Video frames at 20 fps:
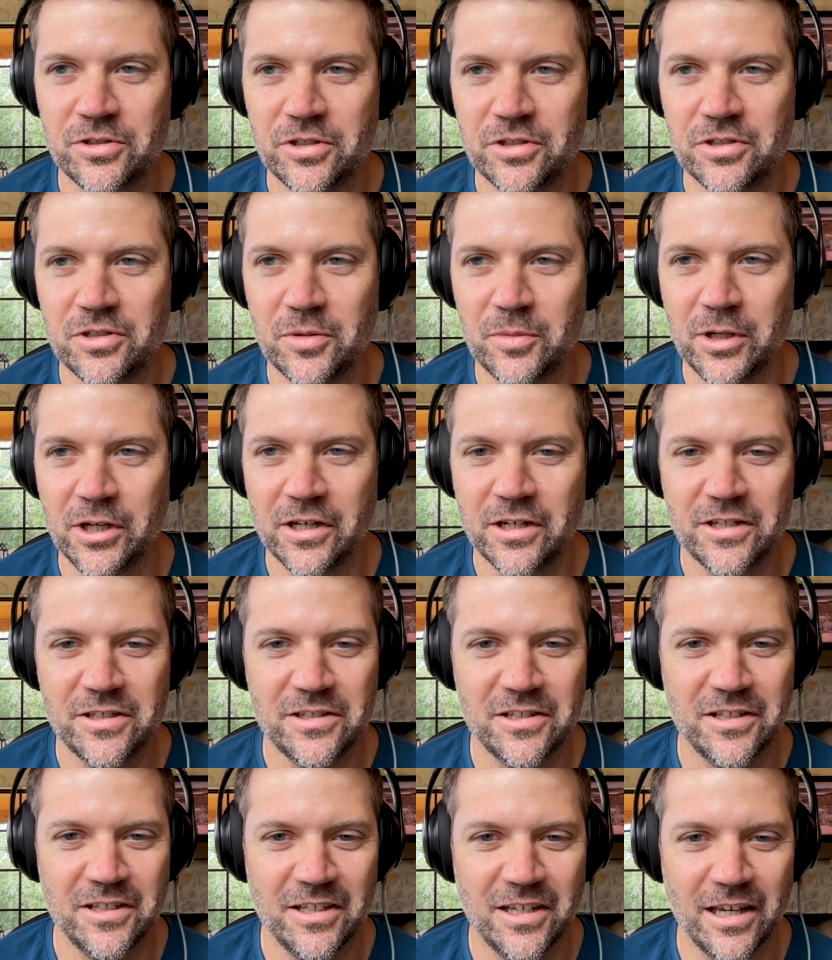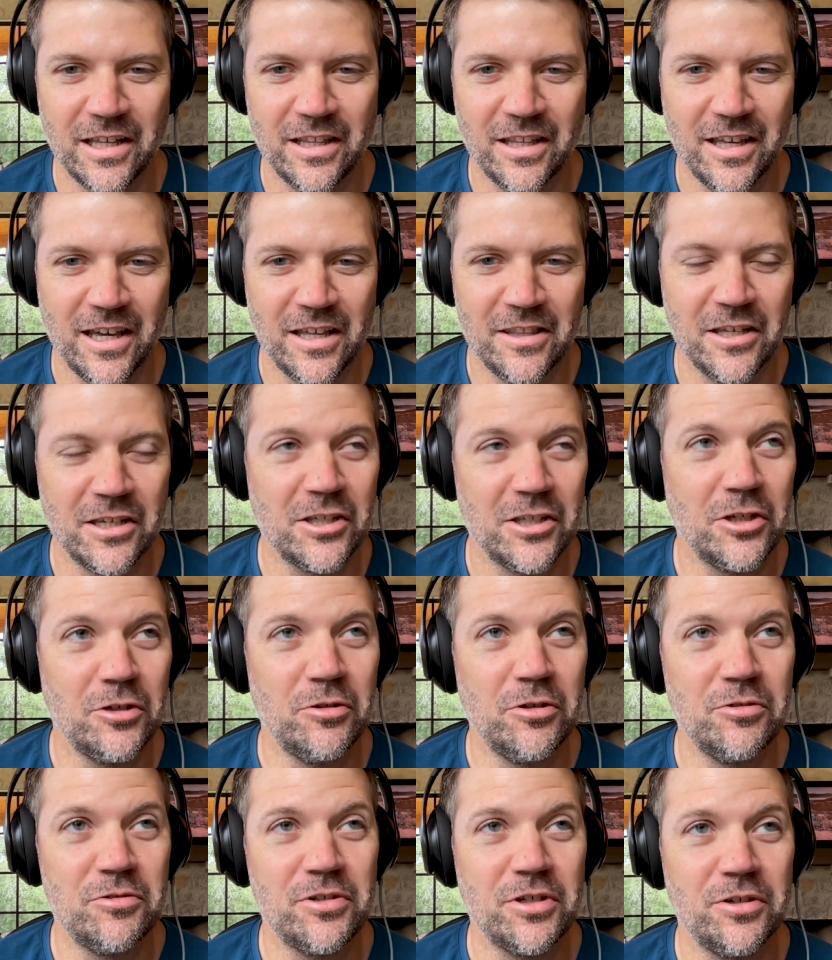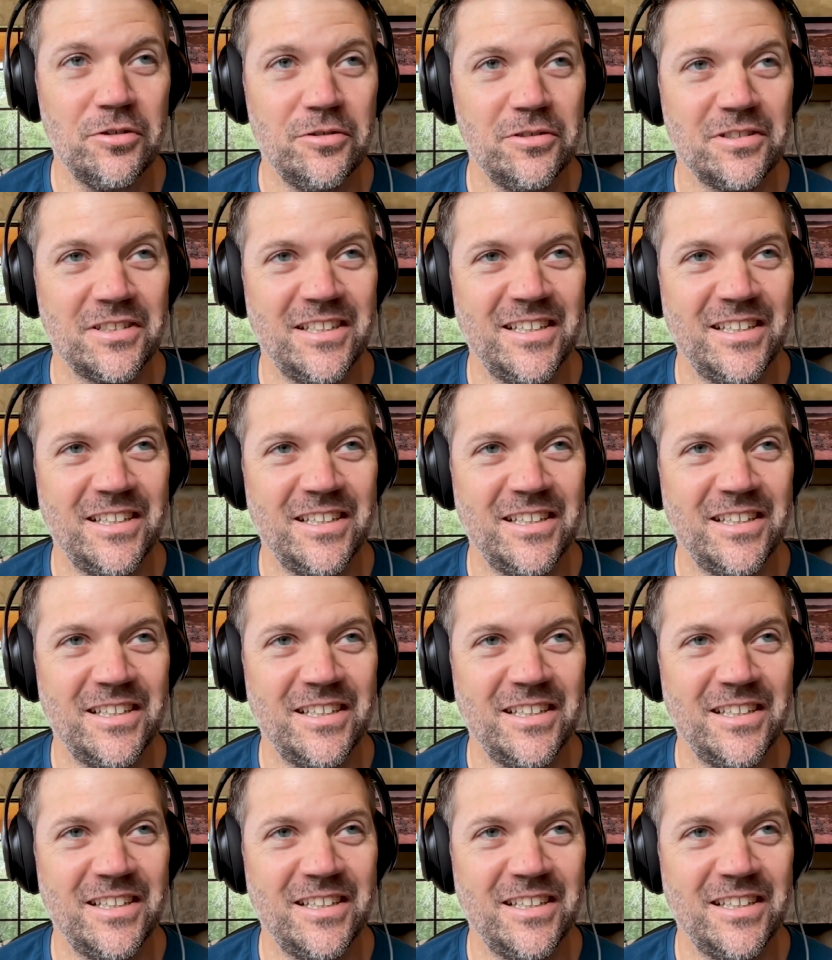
just to be honest. I, I think you do too.